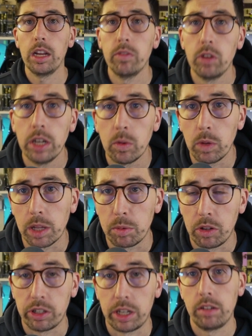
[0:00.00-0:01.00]
Hello everyone, welcome
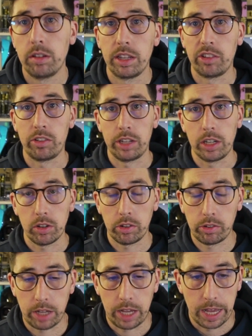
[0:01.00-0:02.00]
to the channel. This is
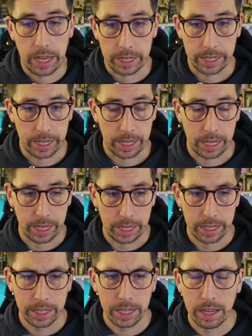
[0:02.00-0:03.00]
Nikos, and
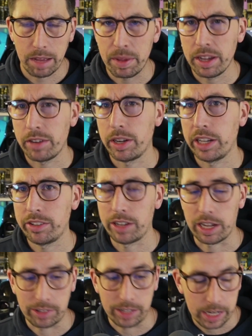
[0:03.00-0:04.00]
yeah, a bit crazy
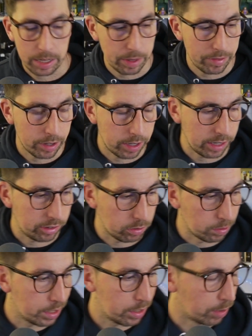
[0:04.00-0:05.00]
actually. I had a bit of a crazy
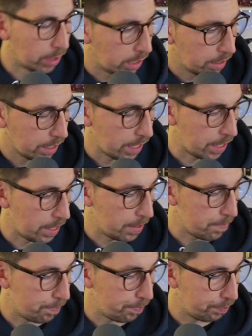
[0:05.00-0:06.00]
week, really.
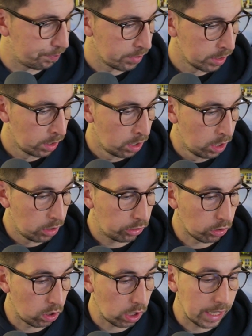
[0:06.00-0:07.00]

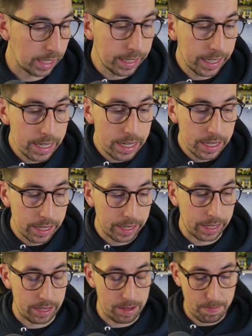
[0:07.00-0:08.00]
So clearly,
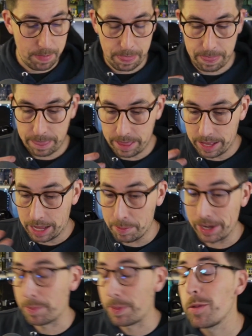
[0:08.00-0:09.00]
I
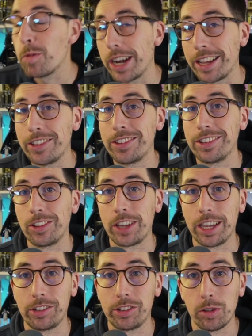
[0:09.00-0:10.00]
mean, the big one is,
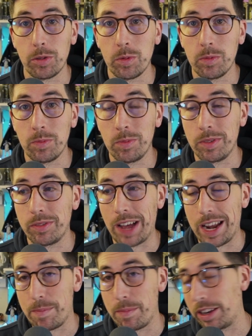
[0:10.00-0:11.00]
okay, so we've
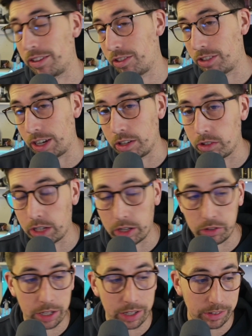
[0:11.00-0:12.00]
had a major change. In
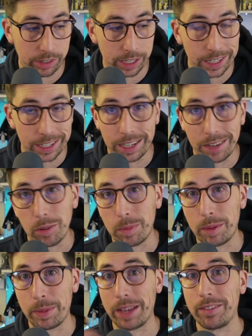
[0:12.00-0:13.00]
case you can see clearly from
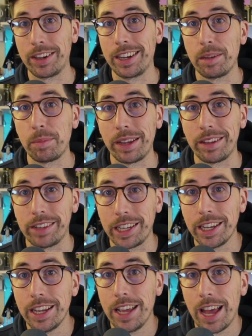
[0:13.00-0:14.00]
the bit of the clickbaity
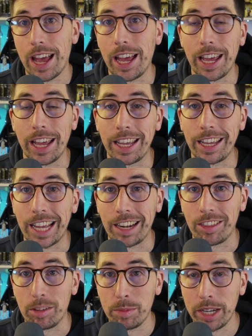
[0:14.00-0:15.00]
kind
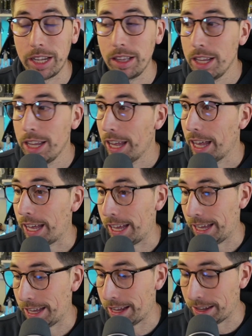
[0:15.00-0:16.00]
of thumbnail,
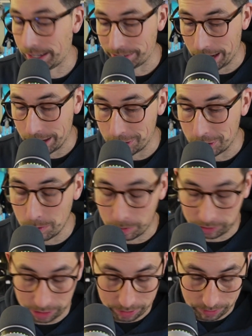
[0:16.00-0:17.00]
I decided to mute my
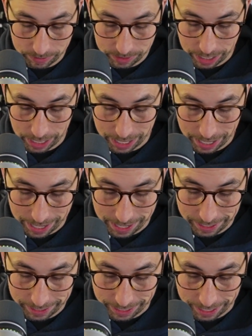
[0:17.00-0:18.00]
server,
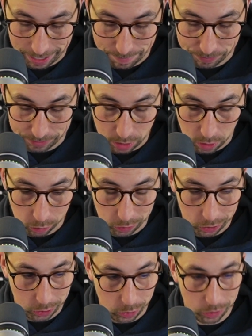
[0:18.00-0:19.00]
and on
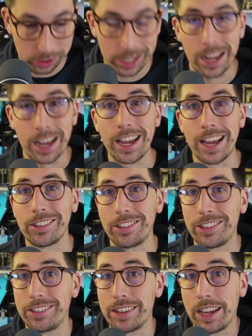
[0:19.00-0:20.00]
Tuesday night, I just
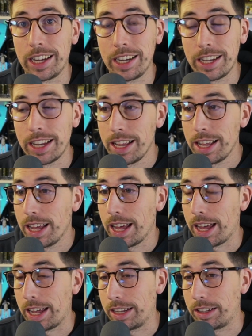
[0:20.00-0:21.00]
decided,
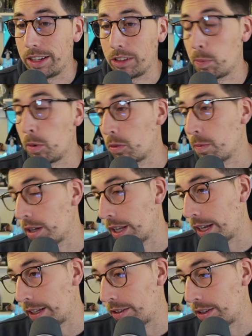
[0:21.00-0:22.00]
I spoke to
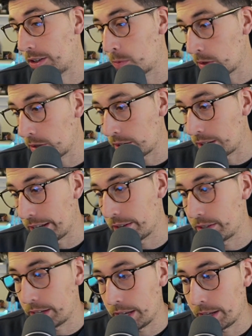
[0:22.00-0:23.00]
the
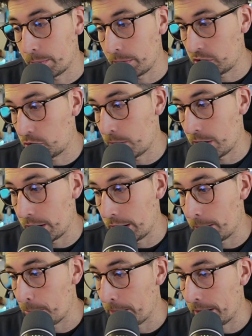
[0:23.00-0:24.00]
collector and business
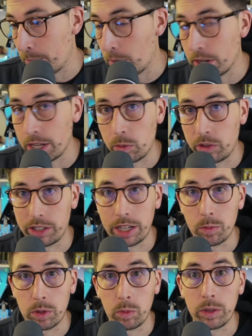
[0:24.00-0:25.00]
partner, and Monday we
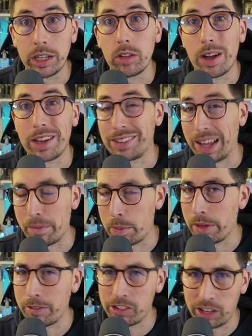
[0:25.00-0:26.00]
said, well, we need to actually have a
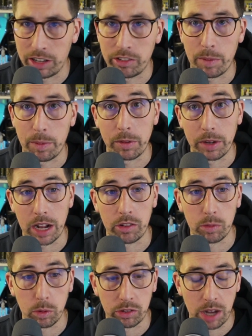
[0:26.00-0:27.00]
bit of a change up in
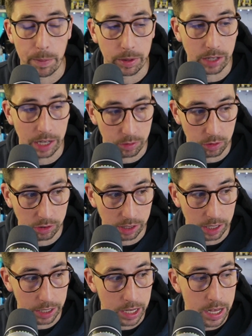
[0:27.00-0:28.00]
regards to what's happening to levels
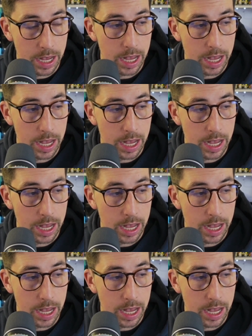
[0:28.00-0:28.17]
reselling.